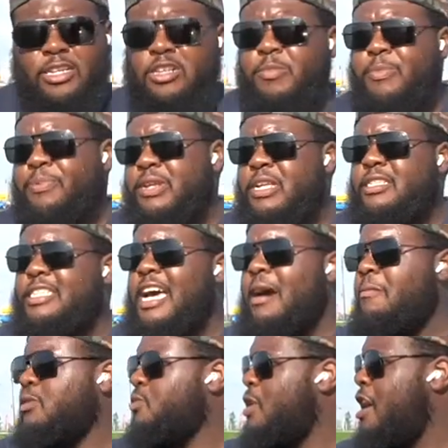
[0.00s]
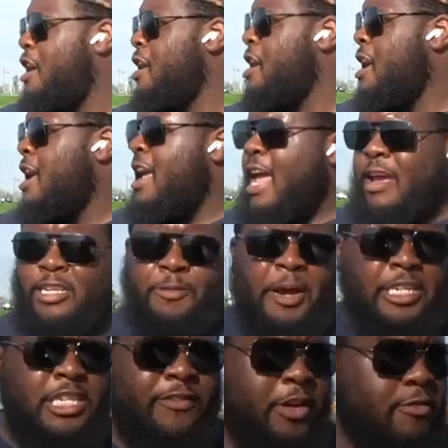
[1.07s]
There's going to be plenty of times where,
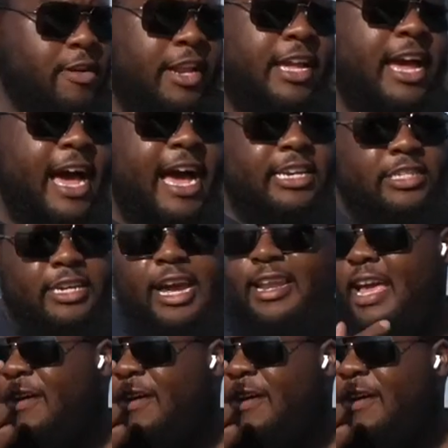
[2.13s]
especially if you're running a Hotshot.